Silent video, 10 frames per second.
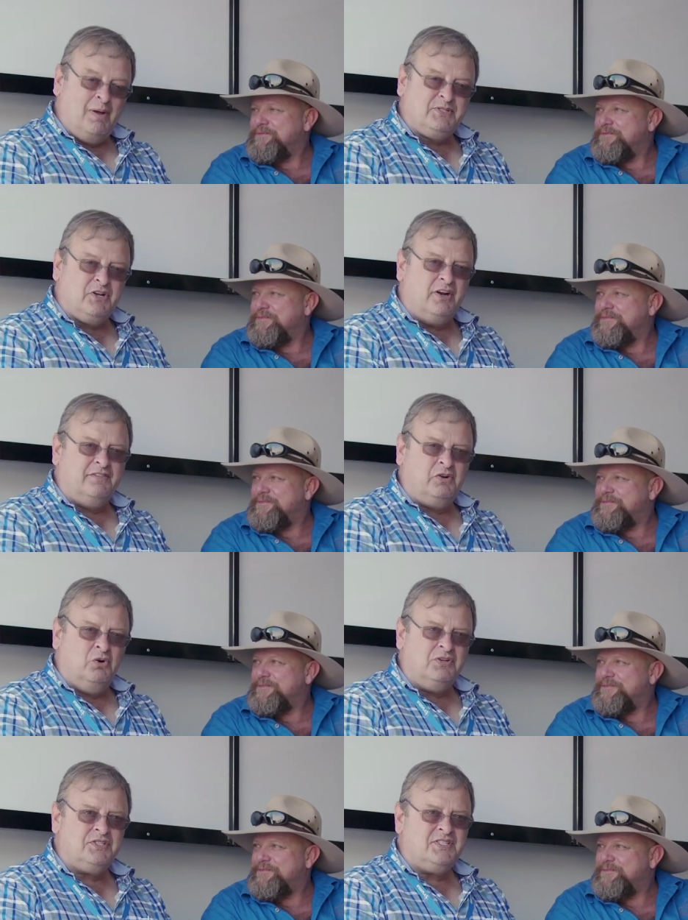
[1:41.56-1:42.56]
Speaker 1: website, of
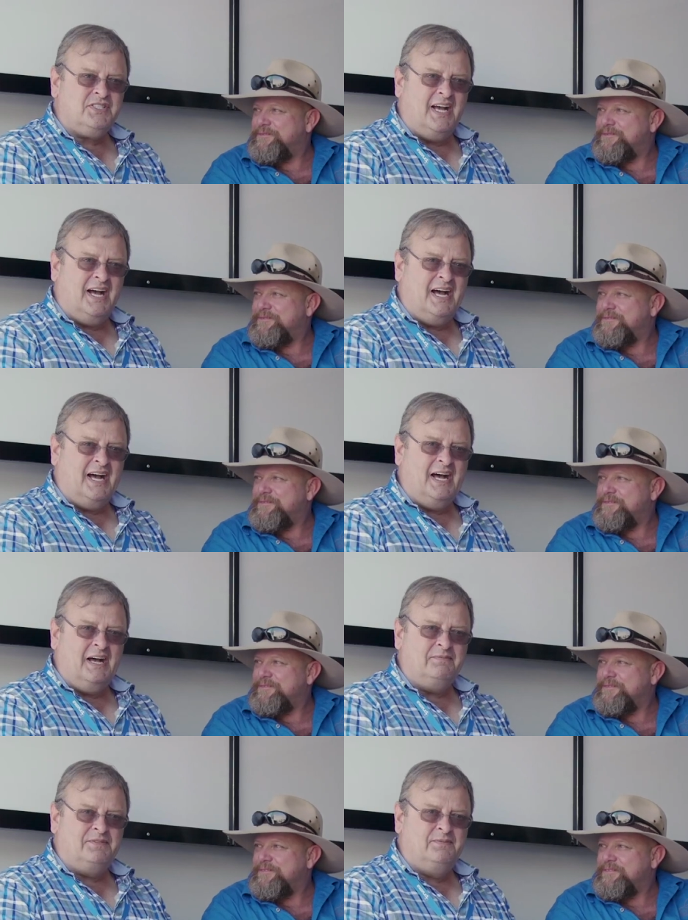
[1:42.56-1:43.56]
course,
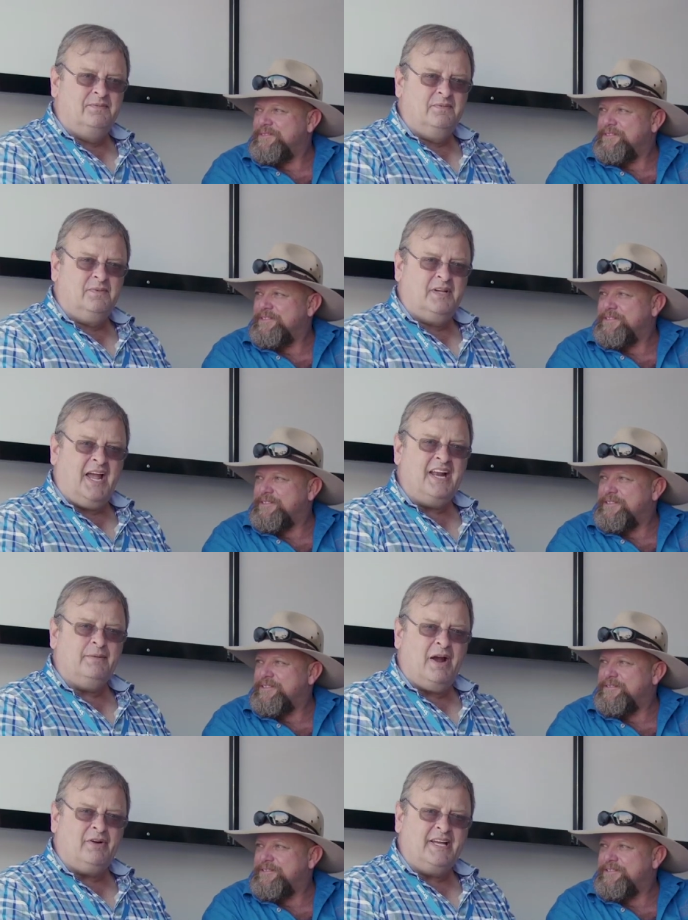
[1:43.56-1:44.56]
uh,
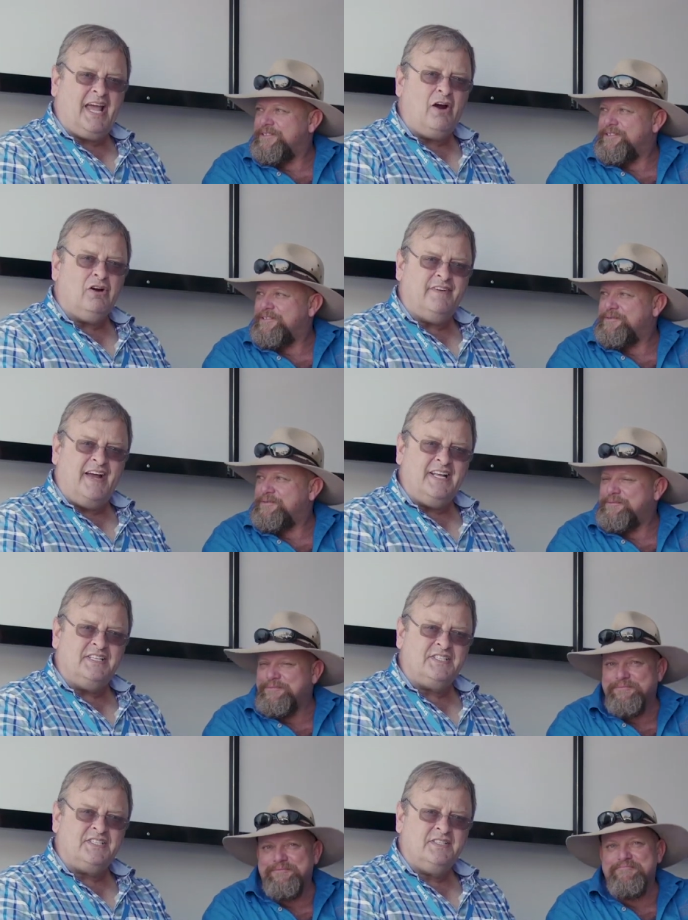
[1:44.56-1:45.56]

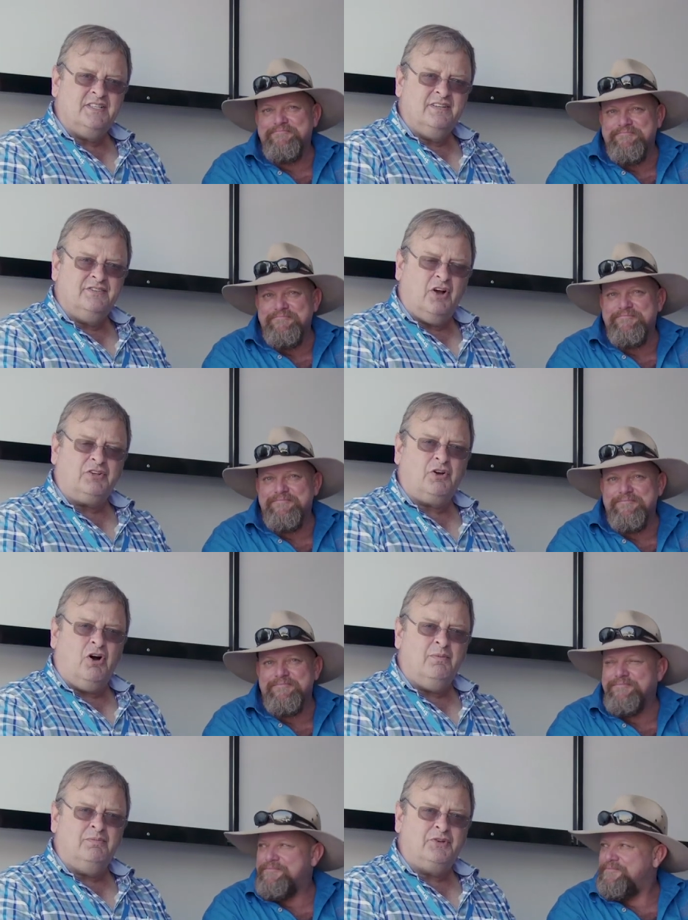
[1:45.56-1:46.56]

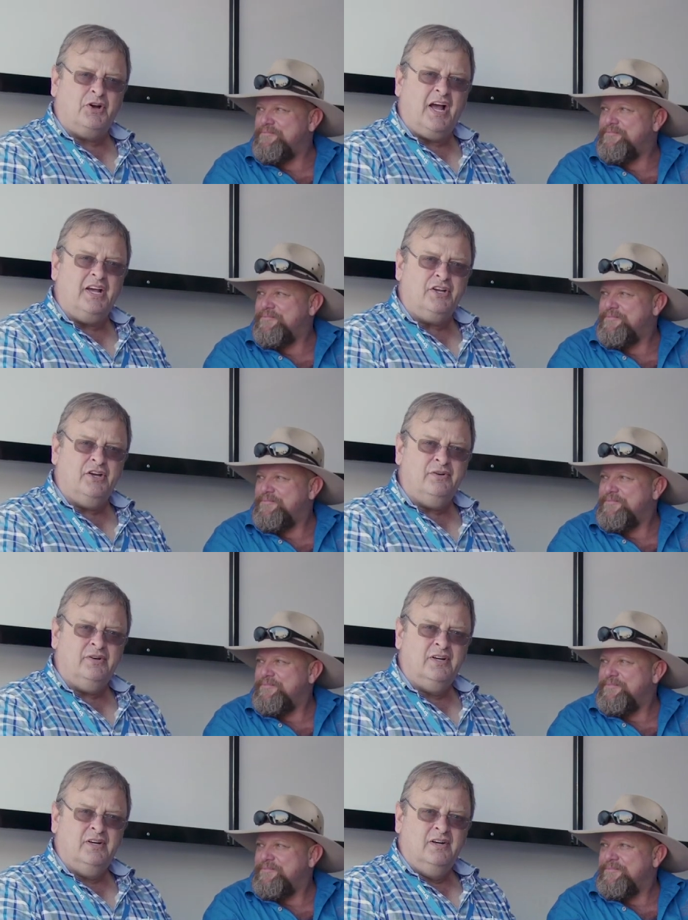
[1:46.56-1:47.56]
canterburycaravans.com.au
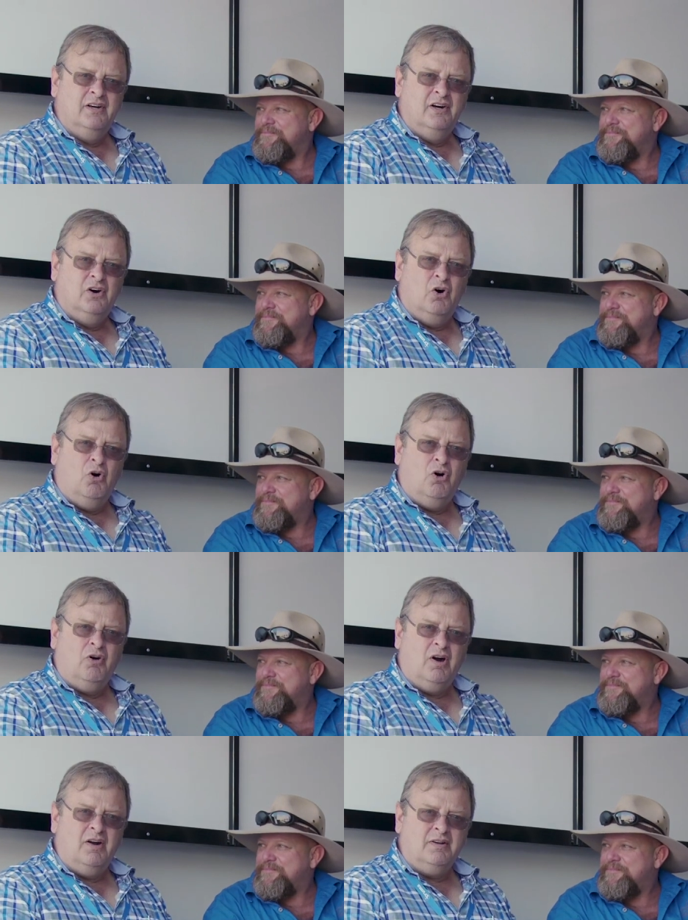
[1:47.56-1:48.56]

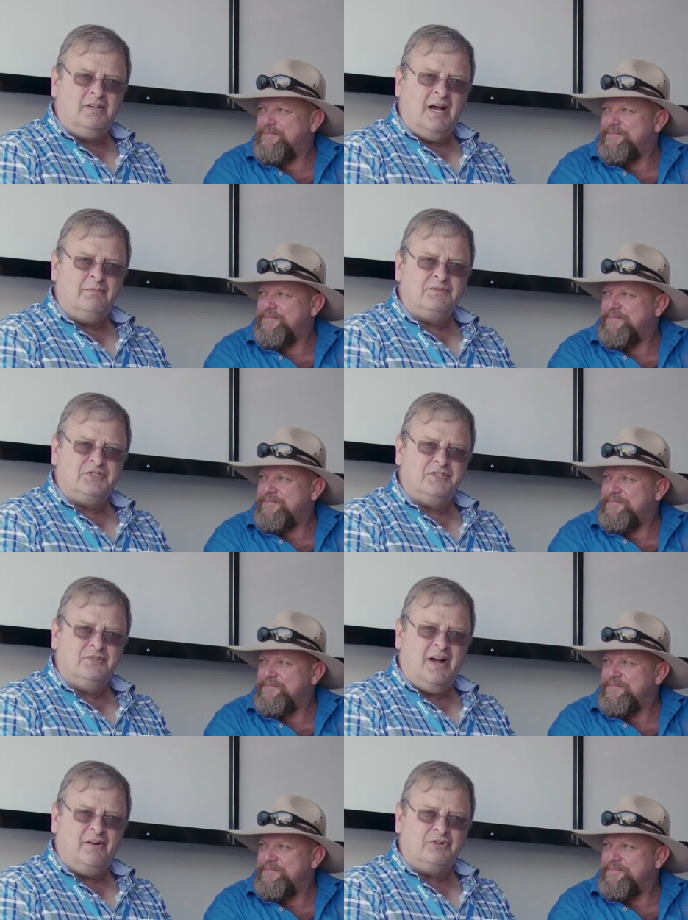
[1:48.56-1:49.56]
or come
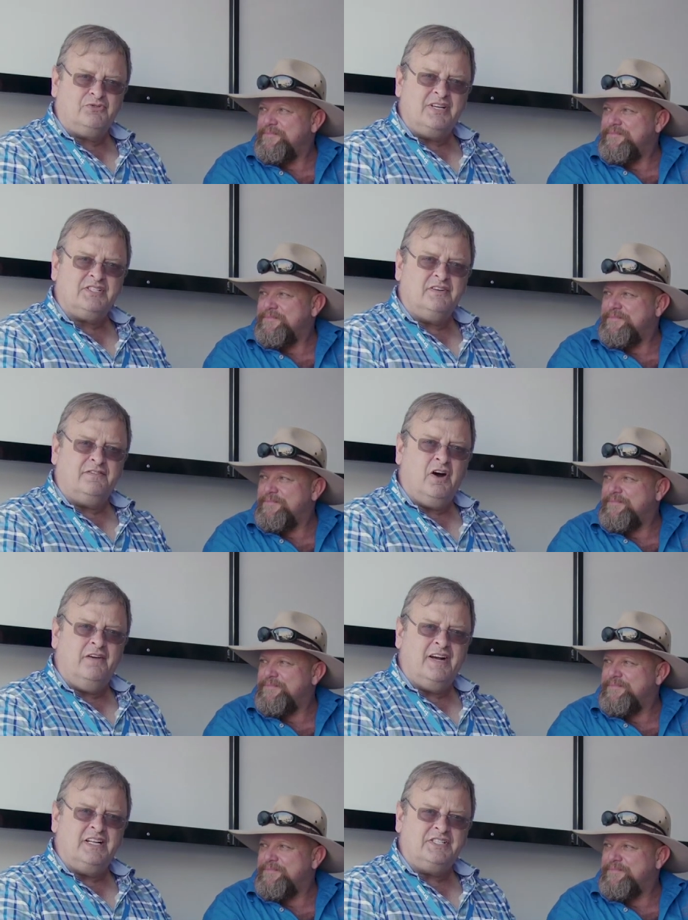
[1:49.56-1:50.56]
to our address at
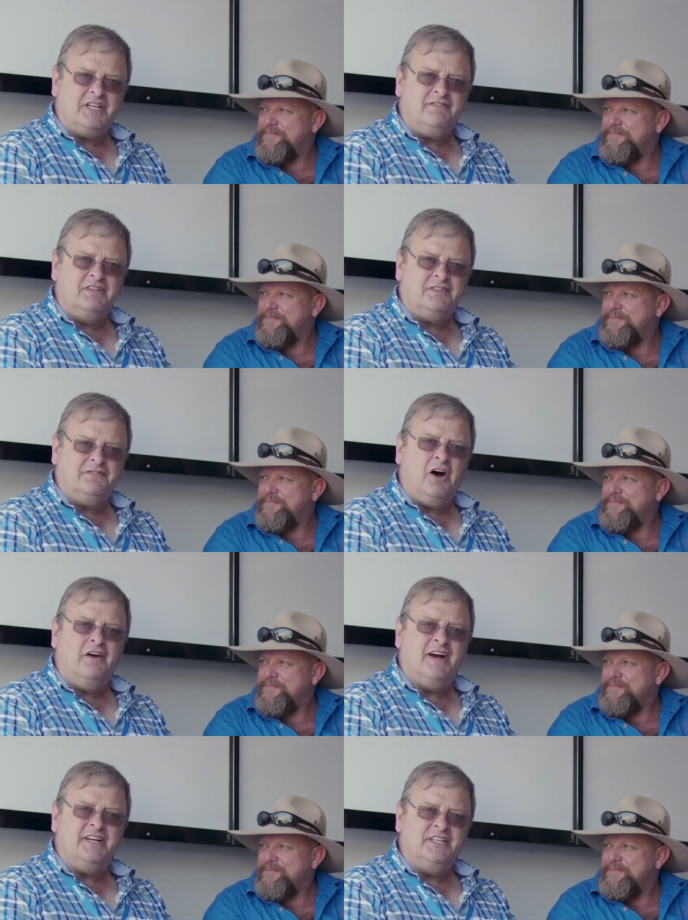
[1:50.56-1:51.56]
587 to
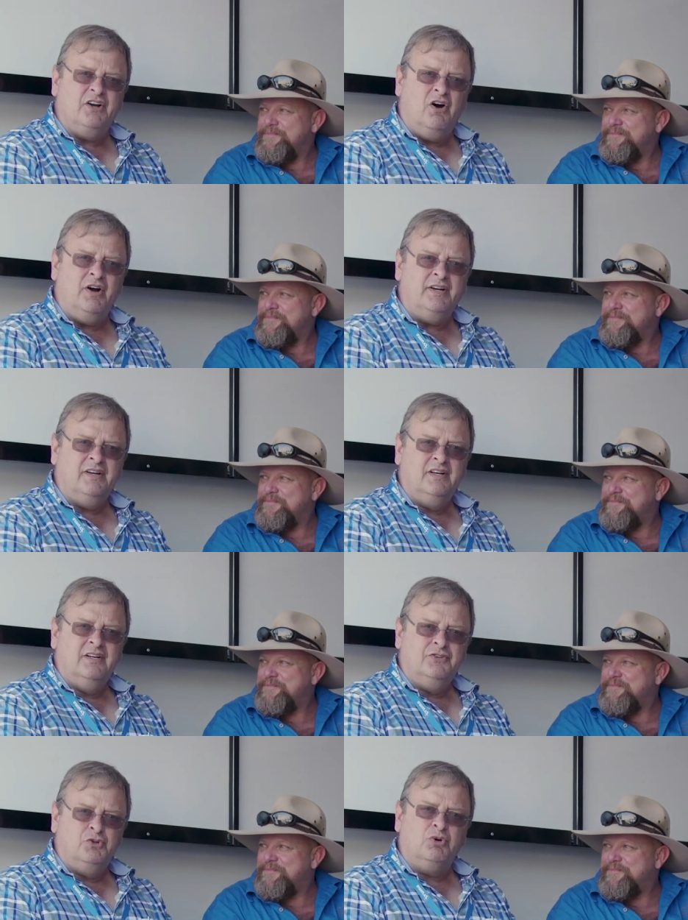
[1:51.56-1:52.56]
589
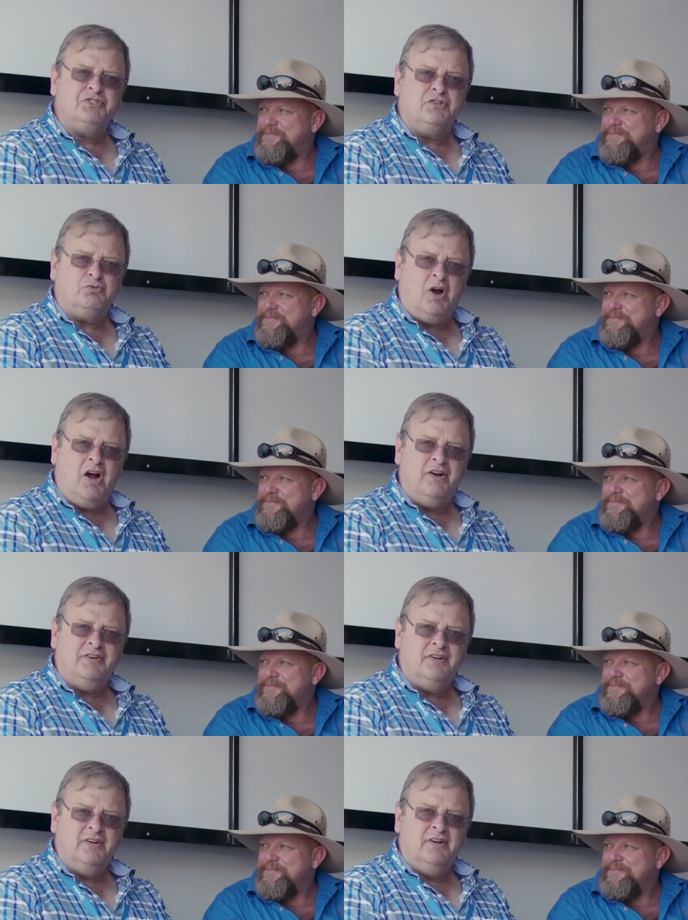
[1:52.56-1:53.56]
Dorset Road,
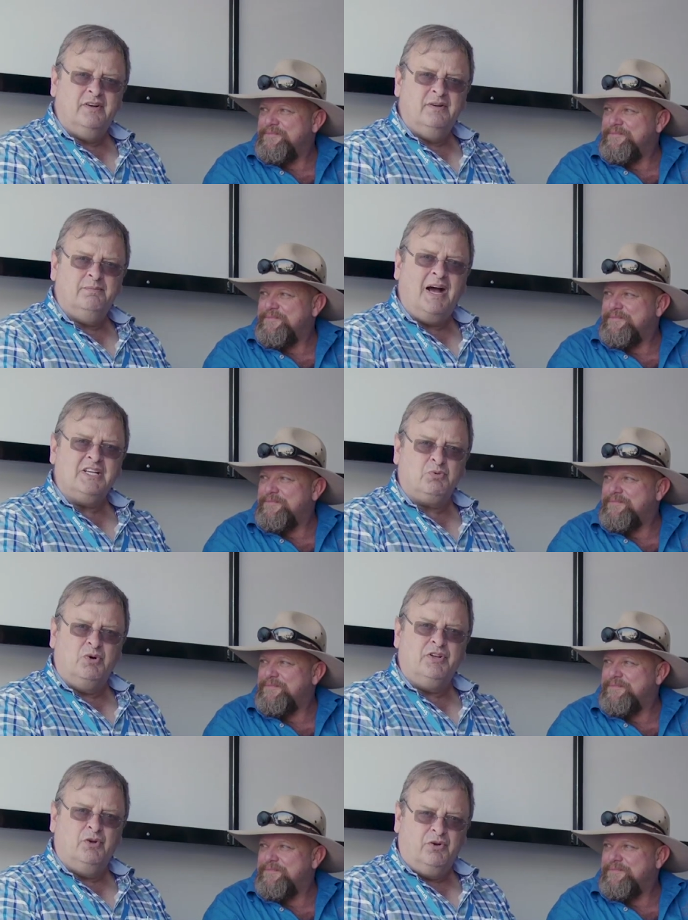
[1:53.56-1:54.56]

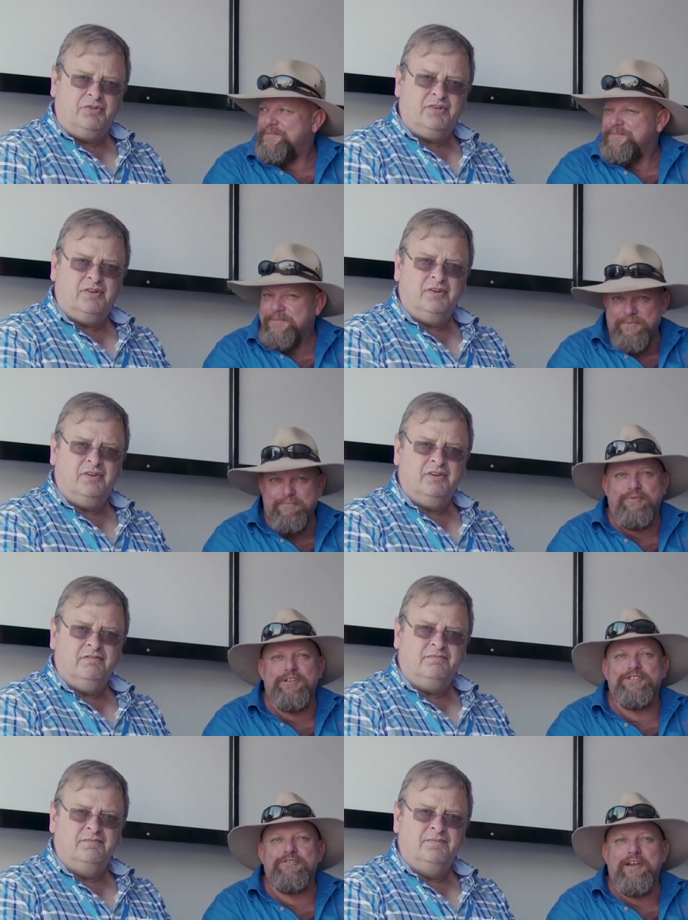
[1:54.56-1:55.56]
Bayswater North
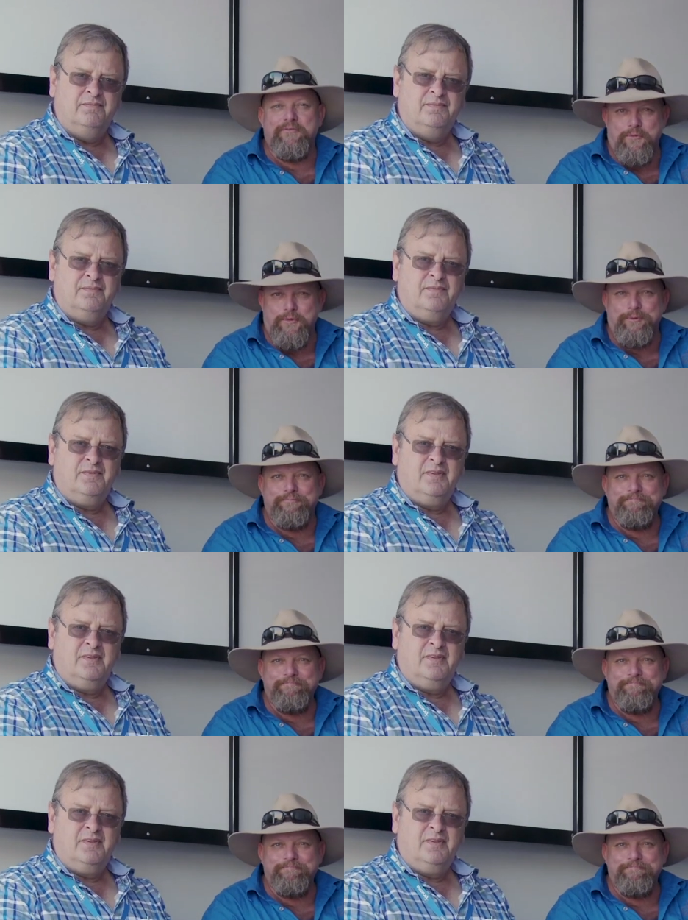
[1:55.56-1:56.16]
Speaker 2: pretty straightforward.